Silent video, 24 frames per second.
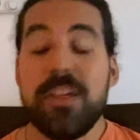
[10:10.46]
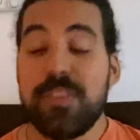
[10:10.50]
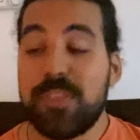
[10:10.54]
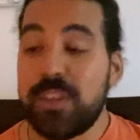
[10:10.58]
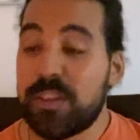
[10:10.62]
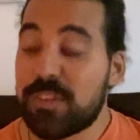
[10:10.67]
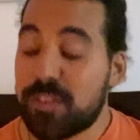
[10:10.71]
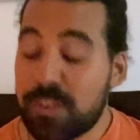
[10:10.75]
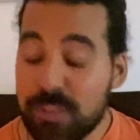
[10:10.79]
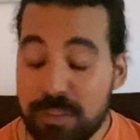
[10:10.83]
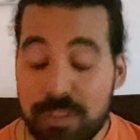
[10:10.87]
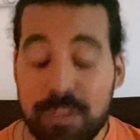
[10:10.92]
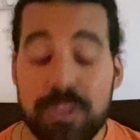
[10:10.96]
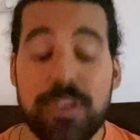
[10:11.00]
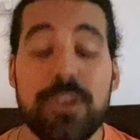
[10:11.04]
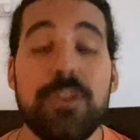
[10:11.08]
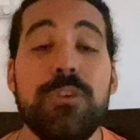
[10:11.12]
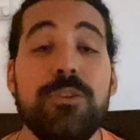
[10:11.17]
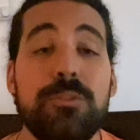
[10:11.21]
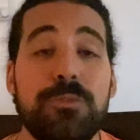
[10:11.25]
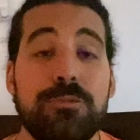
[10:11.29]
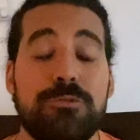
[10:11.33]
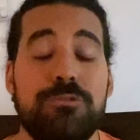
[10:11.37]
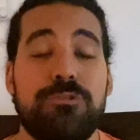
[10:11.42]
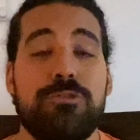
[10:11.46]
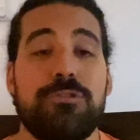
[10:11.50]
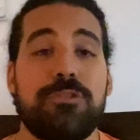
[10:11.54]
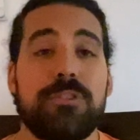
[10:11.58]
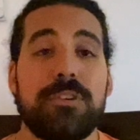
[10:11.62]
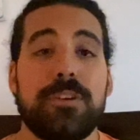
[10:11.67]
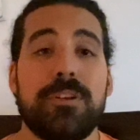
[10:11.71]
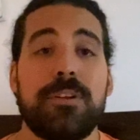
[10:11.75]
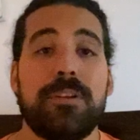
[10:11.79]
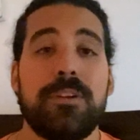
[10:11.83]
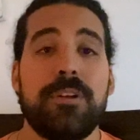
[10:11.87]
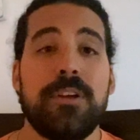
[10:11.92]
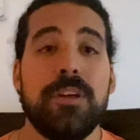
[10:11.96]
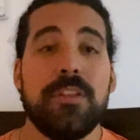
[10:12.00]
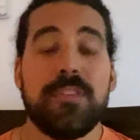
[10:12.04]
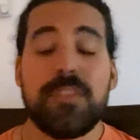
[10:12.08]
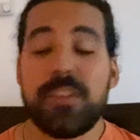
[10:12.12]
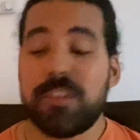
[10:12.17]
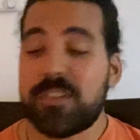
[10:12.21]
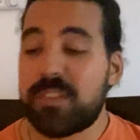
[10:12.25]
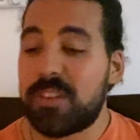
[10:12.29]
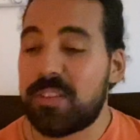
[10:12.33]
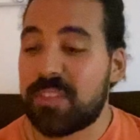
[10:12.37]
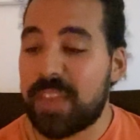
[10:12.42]
This is huge.
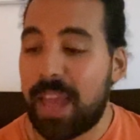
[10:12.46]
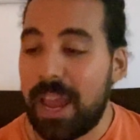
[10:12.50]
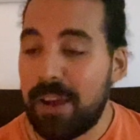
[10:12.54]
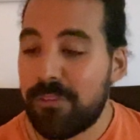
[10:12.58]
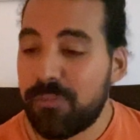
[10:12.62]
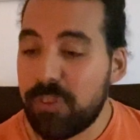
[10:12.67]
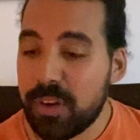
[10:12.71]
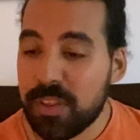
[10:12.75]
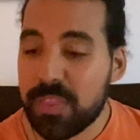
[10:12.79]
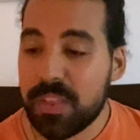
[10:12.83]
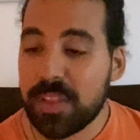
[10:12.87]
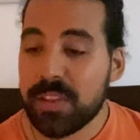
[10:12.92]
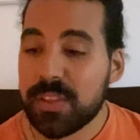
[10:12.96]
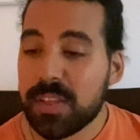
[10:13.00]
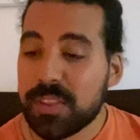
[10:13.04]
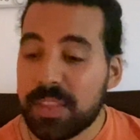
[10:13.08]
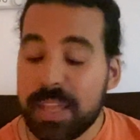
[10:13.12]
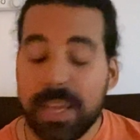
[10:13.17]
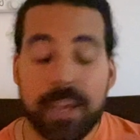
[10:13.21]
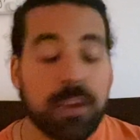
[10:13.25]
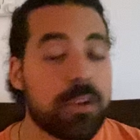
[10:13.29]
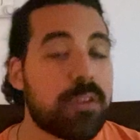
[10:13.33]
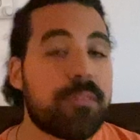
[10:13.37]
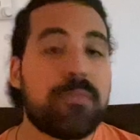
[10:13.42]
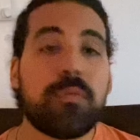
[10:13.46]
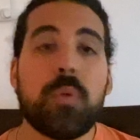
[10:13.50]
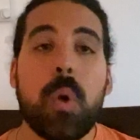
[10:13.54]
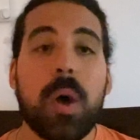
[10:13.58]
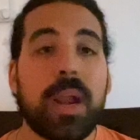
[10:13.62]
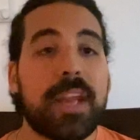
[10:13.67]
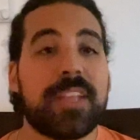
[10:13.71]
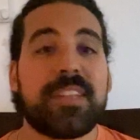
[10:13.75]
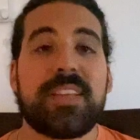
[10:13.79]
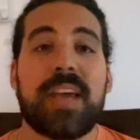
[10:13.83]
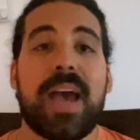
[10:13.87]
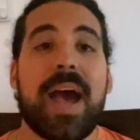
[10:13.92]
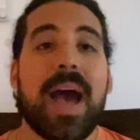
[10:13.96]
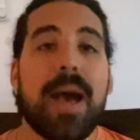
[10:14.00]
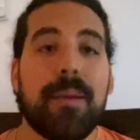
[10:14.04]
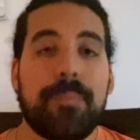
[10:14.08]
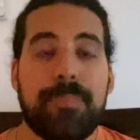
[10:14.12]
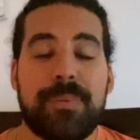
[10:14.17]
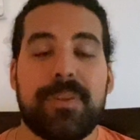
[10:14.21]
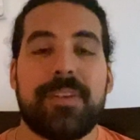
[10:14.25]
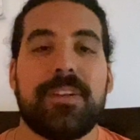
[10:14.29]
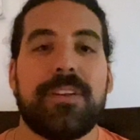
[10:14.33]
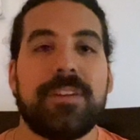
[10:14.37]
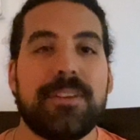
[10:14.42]
This is everything that they could have wanted to
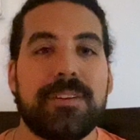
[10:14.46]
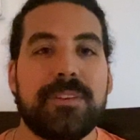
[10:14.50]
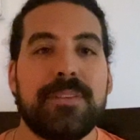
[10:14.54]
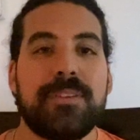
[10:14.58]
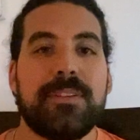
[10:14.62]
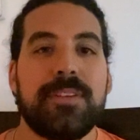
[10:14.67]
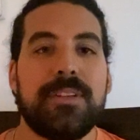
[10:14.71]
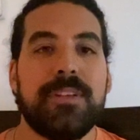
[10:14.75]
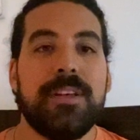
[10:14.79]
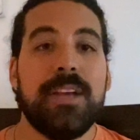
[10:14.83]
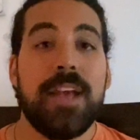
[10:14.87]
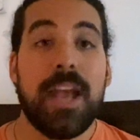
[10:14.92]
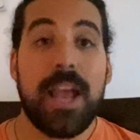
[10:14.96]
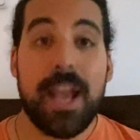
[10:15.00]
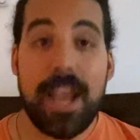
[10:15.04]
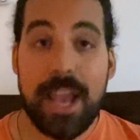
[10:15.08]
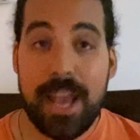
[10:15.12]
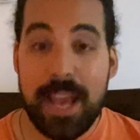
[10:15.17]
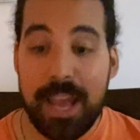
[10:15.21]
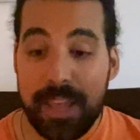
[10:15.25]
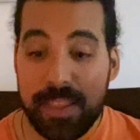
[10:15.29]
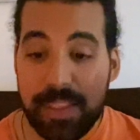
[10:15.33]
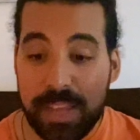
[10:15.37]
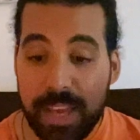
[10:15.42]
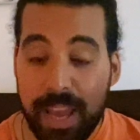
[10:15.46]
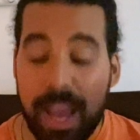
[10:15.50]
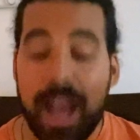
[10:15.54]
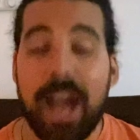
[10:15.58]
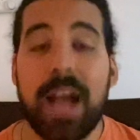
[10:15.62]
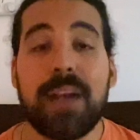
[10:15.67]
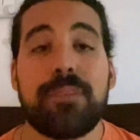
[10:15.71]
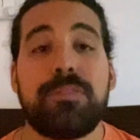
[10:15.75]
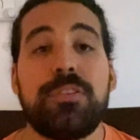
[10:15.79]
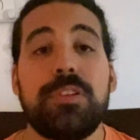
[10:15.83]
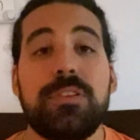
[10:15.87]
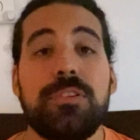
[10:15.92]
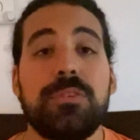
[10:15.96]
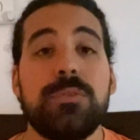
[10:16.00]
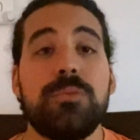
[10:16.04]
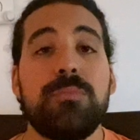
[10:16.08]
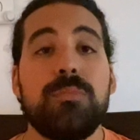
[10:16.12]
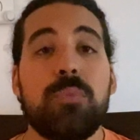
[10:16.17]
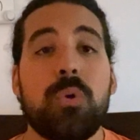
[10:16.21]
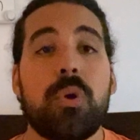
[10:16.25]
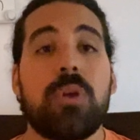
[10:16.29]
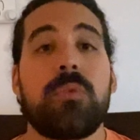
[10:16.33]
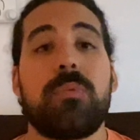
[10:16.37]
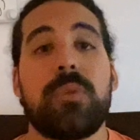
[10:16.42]
happen. And they have to do
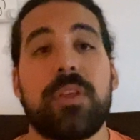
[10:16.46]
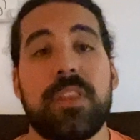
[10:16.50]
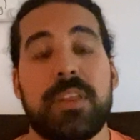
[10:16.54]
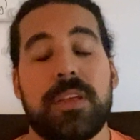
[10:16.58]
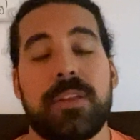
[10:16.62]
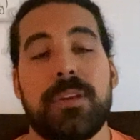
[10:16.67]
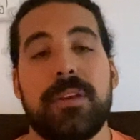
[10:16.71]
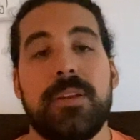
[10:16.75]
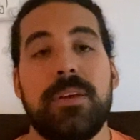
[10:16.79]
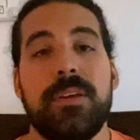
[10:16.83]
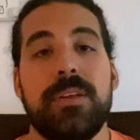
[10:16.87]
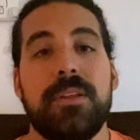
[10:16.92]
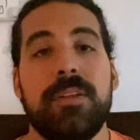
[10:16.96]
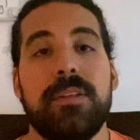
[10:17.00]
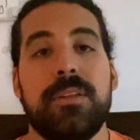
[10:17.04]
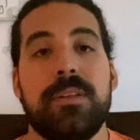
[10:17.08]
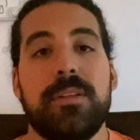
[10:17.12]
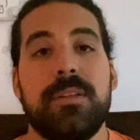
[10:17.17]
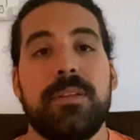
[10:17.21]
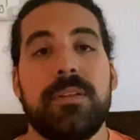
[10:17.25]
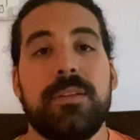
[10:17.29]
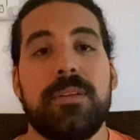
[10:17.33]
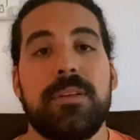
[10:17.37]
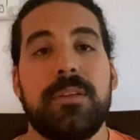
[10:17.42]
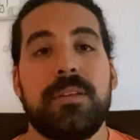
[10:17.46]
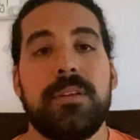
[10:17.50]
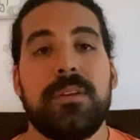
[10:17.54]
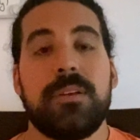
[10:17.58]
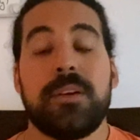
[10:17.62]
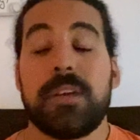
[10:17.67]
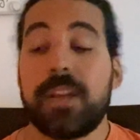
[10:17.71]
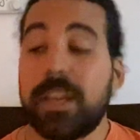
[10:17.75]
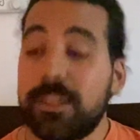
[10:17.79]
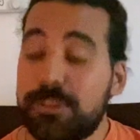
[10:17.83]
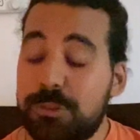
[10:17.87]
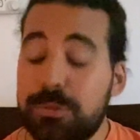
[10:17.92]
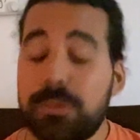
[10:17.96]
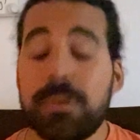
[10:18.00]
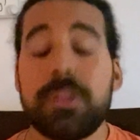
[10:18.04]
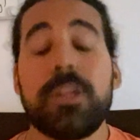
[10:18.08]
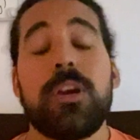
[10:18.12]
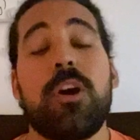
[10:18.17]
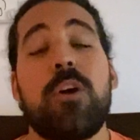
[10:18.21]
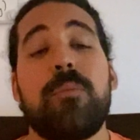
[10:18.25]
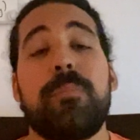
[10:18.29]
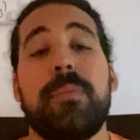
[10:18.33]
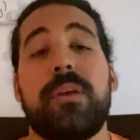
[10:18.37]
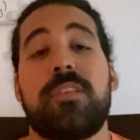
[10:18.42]
more with it. And I
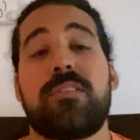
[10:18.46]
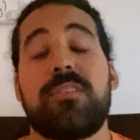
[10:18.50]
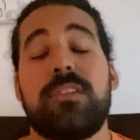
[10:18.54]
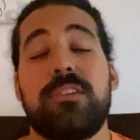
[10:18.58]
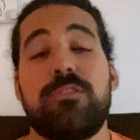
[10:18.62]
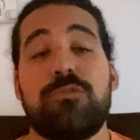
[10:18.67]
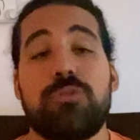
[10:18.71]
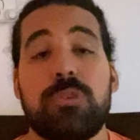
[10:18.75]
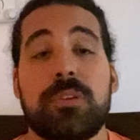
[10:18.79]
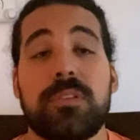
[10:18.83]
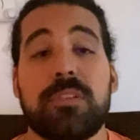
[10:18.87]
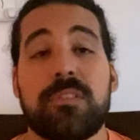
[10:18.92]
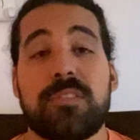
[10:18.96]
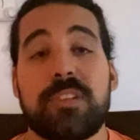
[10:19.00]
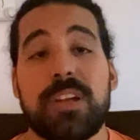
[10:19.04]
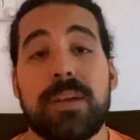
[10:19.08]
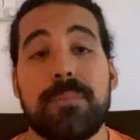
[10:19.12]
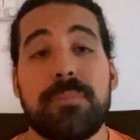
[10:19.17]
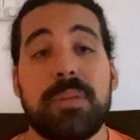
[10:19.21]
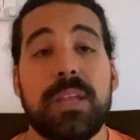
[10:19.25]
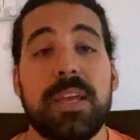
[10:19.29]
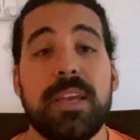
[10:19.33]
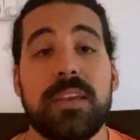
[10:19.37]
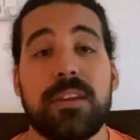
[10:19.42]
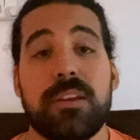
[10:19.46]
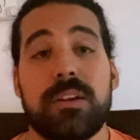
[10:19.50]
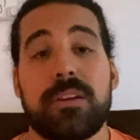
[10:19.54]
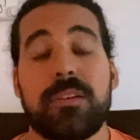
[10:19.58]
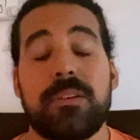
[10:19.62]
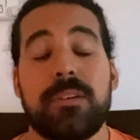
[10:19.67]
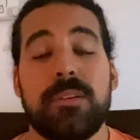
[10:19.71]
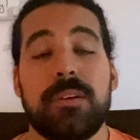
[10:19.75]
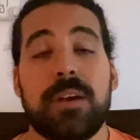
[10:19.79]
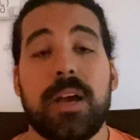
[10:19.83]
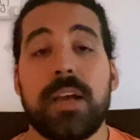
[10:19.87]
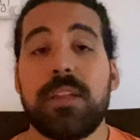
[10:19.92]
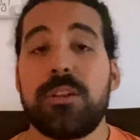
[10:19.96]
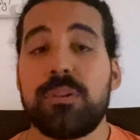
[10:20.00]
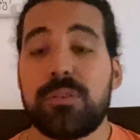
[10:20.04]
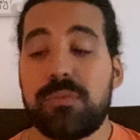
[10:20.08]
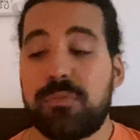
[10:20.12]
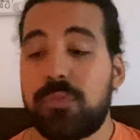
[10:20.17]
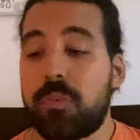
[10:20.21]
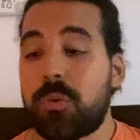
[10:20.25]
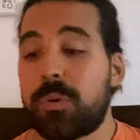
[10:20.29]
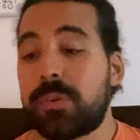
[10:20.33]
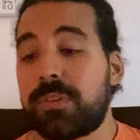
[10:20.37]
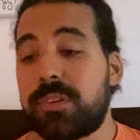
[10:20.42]
truly hope Messi enjoys his time playing here. I look
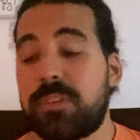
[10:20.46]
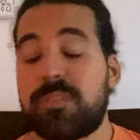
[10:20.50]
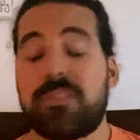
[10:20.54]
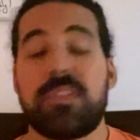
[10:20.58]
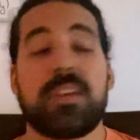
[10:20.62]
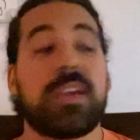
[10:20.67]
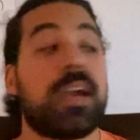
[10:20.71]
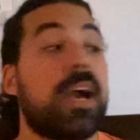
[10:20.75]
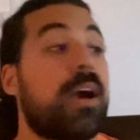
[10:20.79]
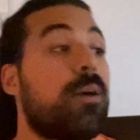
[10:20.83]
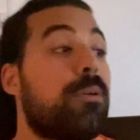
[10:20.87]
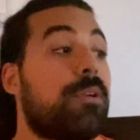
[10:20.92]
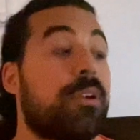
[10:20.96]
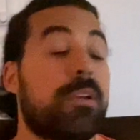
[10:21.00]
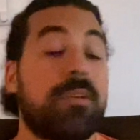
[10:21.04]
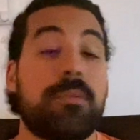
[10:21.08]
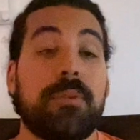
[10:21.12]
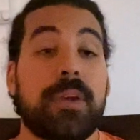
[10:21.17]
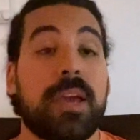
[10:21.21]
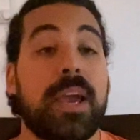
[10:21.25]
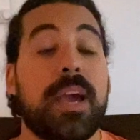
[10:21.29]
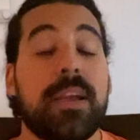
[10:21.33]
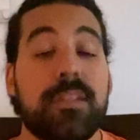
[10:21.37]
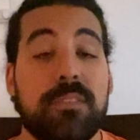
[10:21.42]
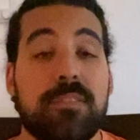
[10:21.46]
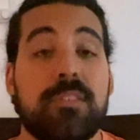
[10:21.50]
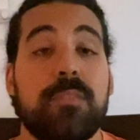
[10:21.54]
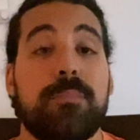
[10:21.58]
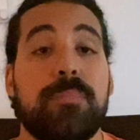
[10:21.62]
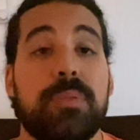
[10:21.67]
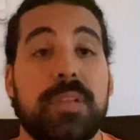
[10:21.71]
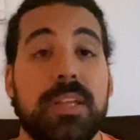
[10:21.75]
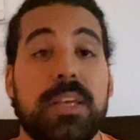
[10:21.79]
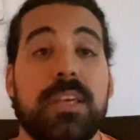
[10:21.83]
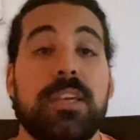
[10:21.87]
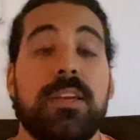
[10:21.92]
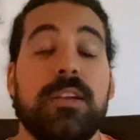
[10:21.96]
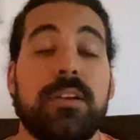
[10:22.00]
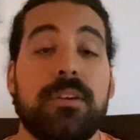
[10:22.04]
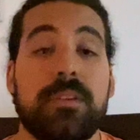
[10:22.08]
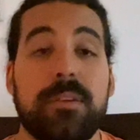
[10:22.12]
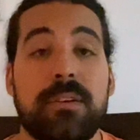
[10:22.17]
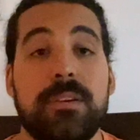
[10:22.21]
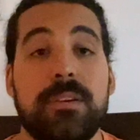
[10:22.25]
forward to seeing how he reacts to playing here.